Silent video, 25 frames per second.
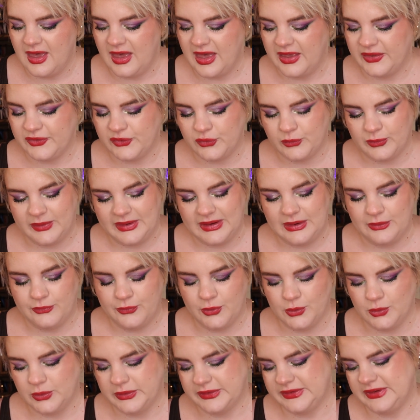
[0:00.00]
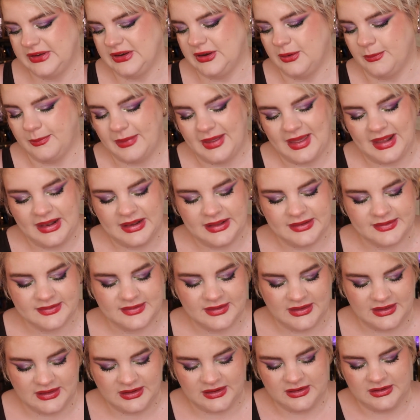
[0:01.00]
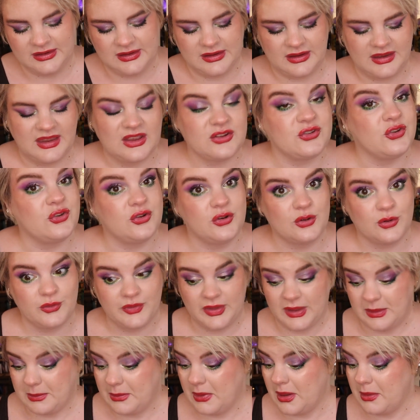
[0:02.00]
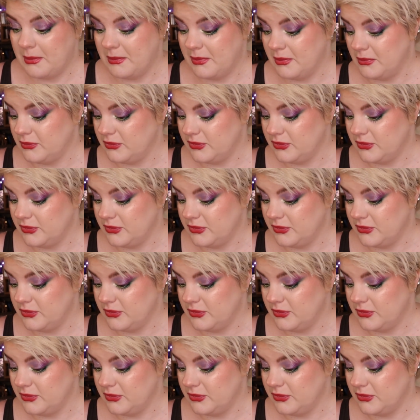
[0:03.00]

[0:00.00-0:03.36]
and to really focus in on palettes and get to know them